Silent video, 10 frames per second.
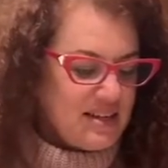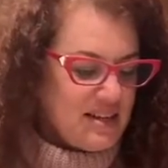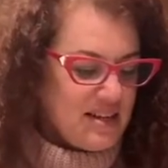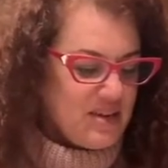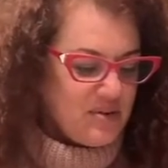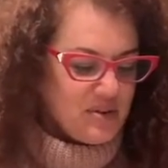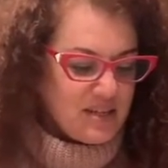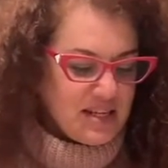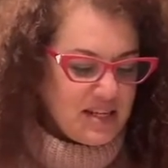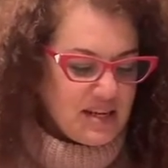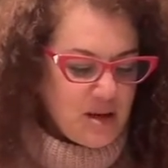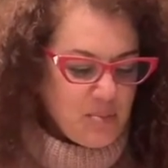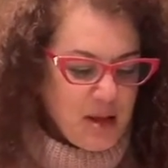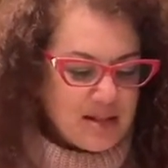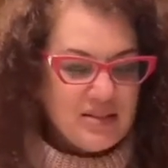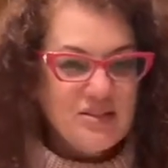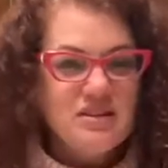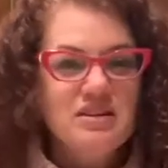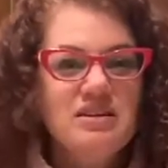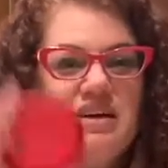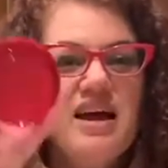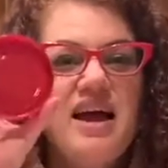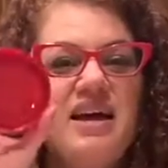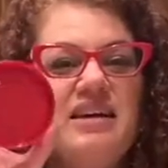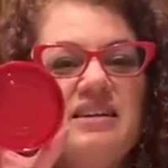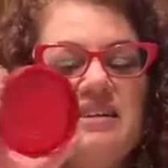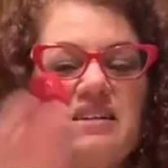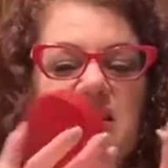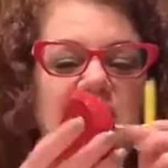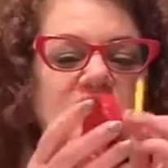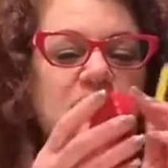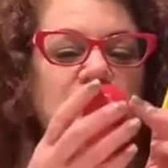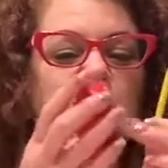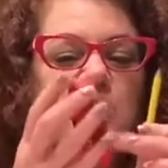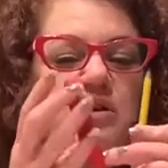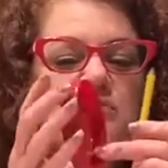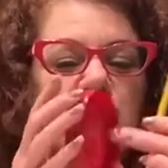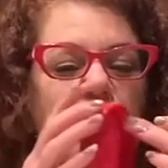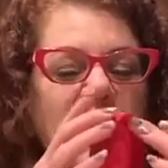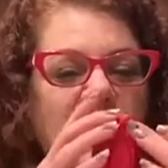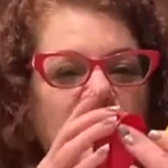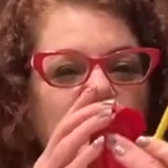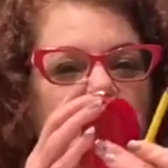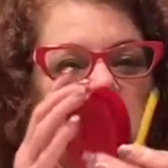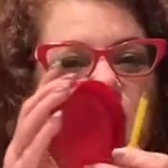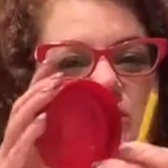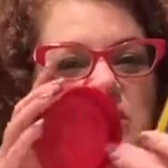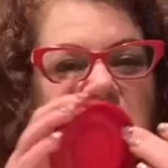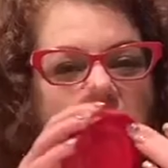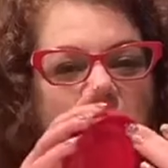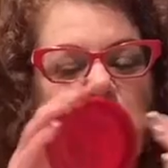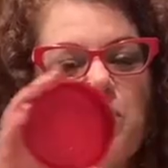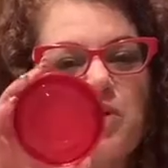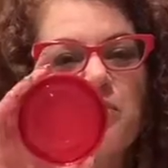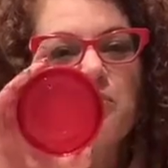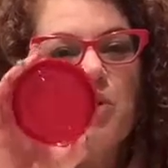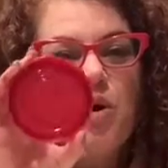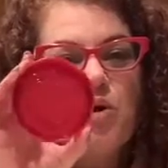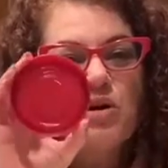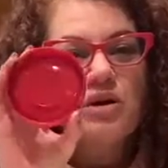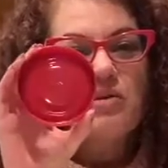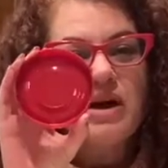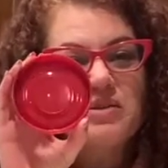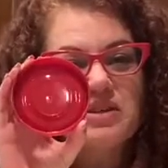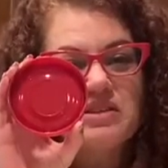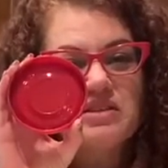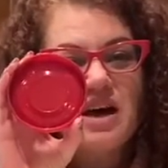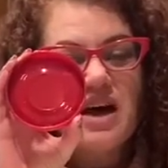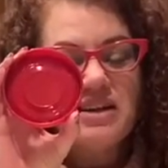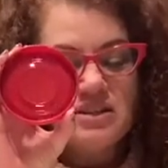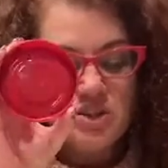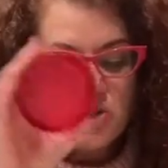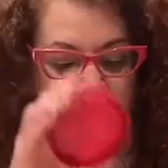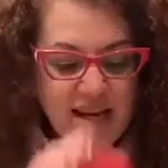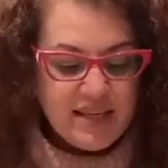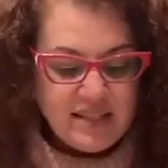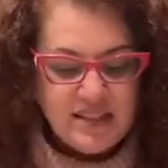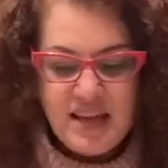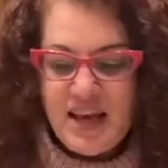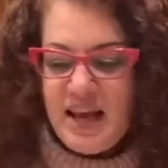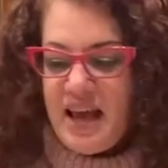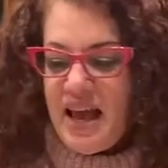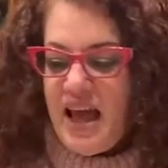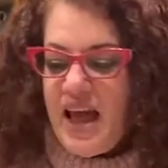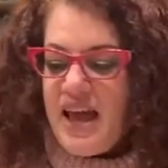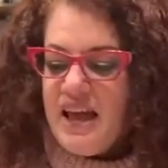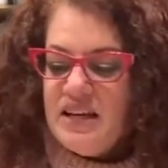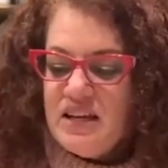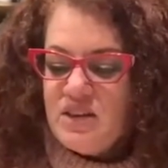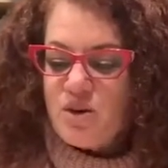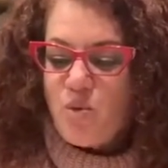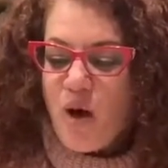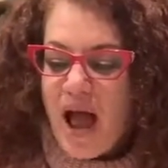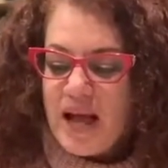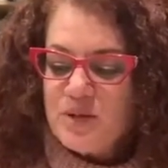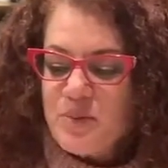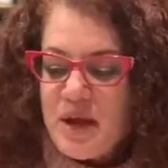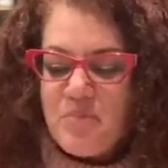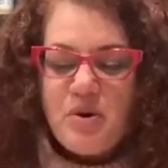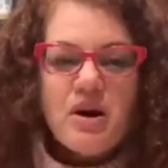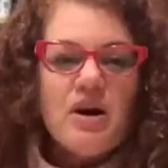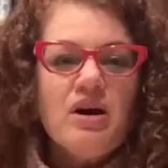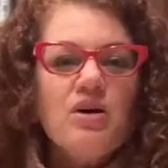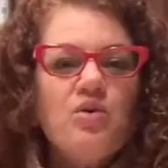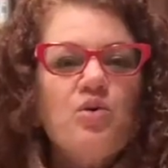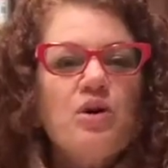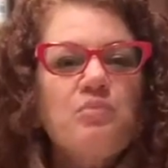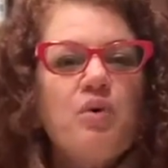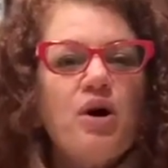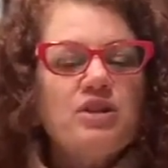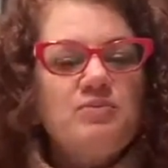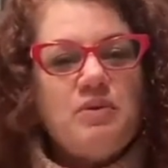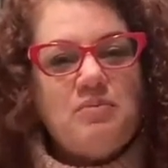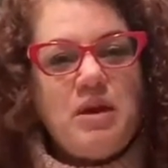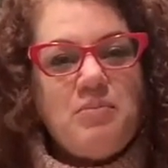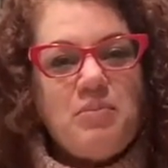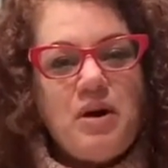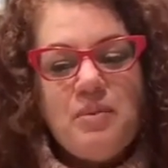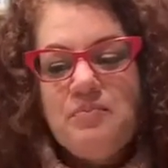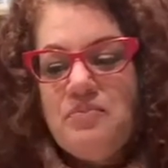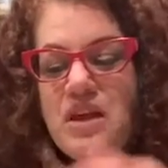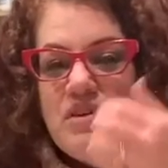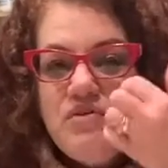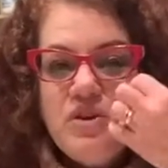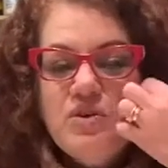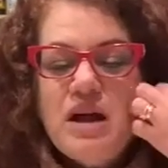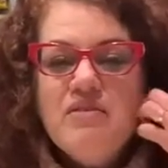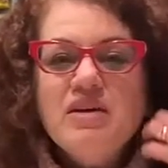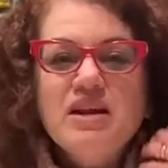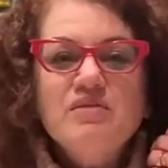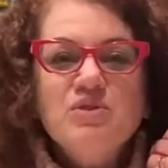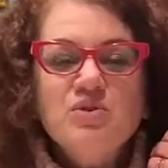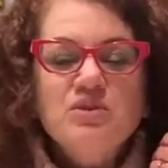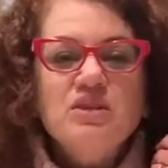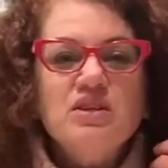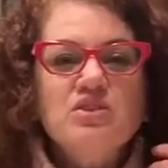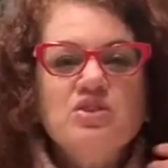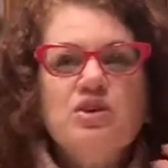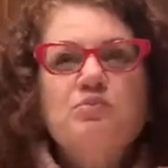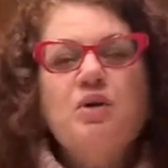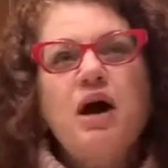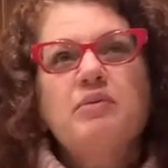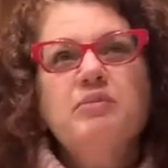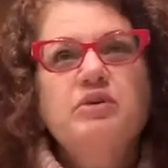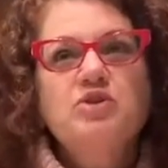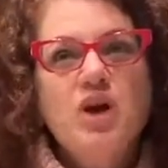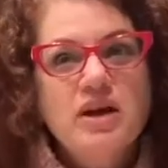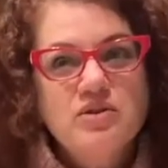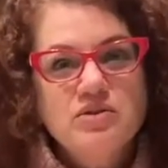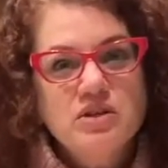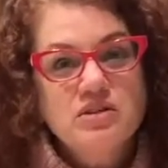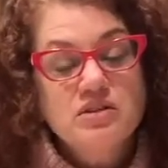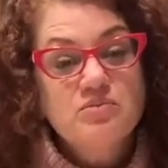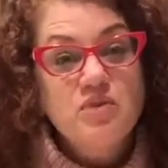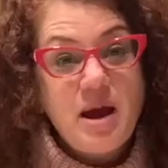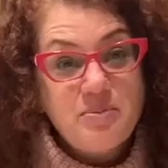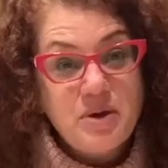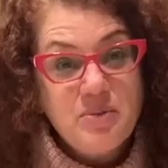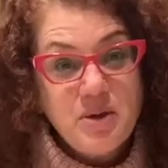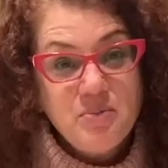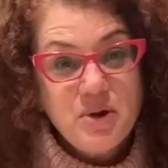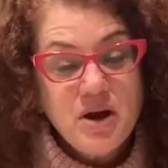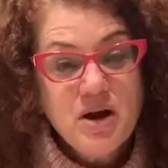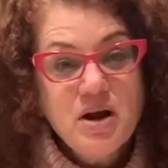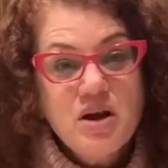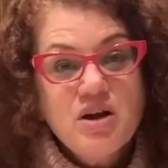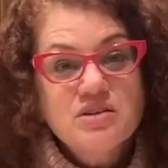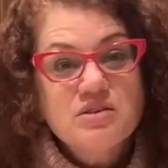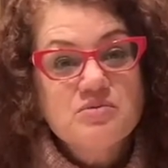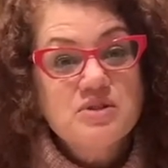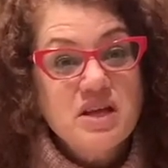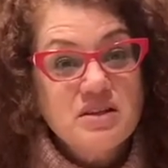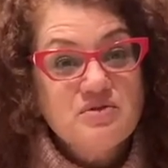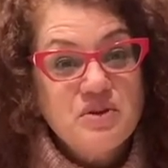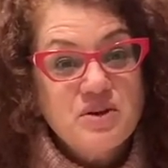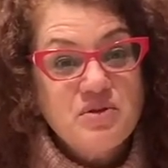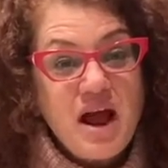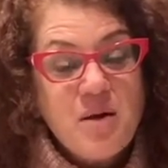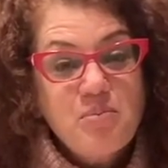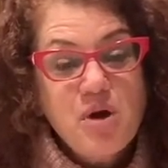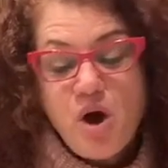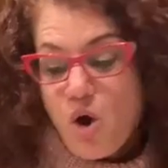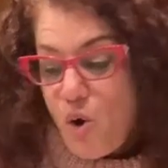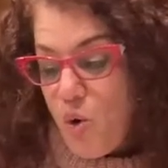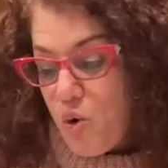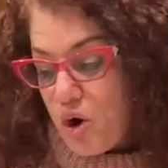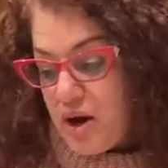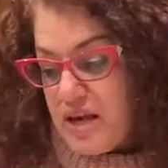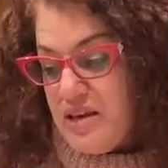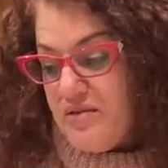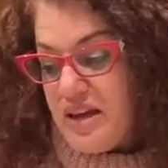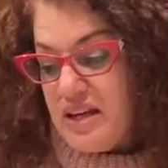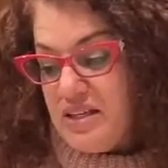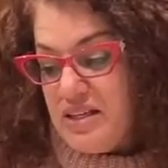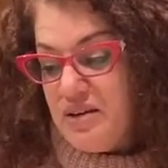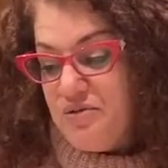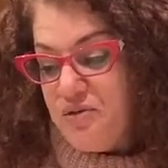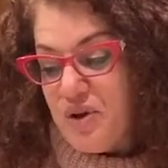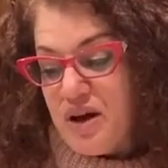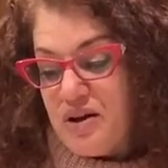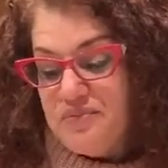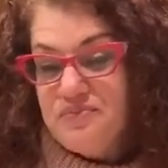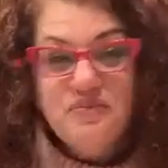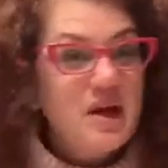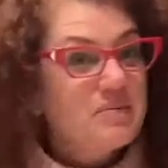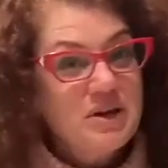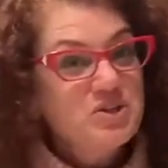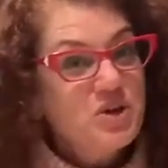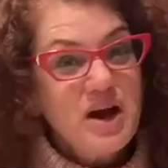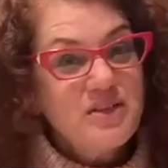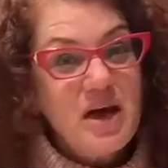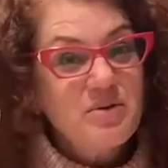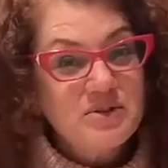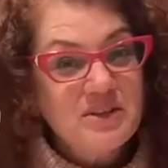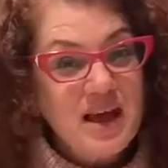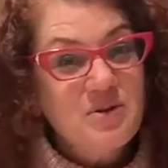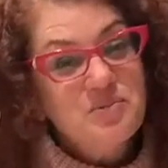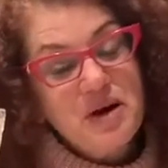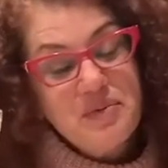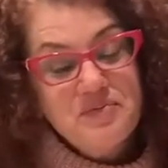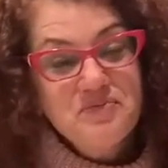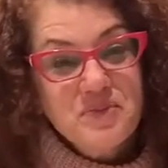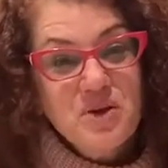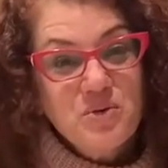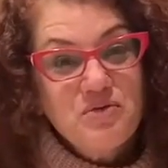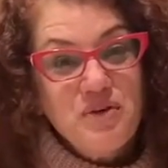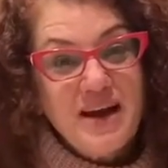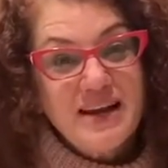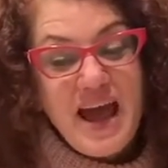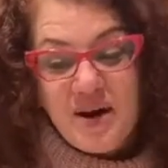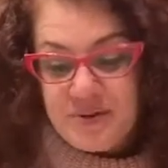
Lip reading: you will need a pencil, and some sort of round, either a top or a bowl around the side to trace, and either wax paper or parchment paper. If you don't have any of those things, you could probably try using some wrapping paper, some cellophane wrap, or even tin foil. I'm not sure how that will sound, but we'll find out.